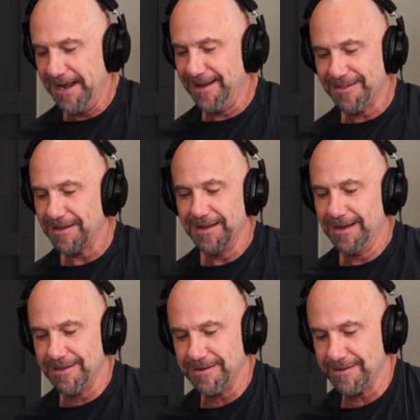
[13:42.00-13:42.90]

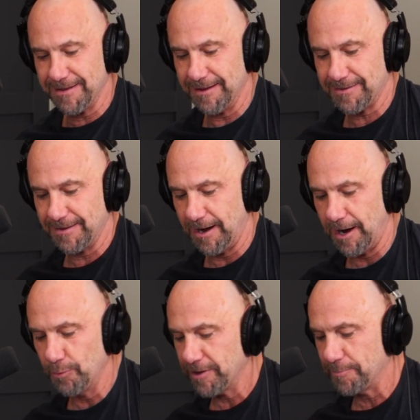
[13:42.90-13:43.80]
It's
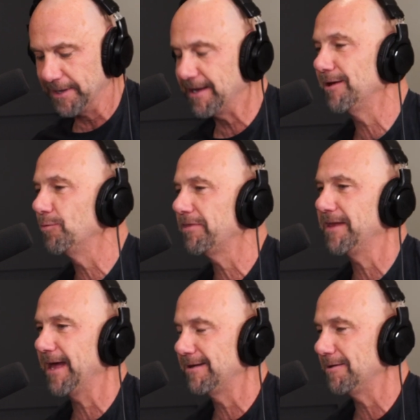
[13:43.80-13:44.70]
always begin with
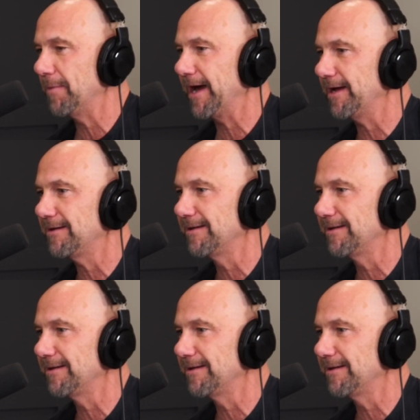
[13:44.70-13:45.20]
the end in mind.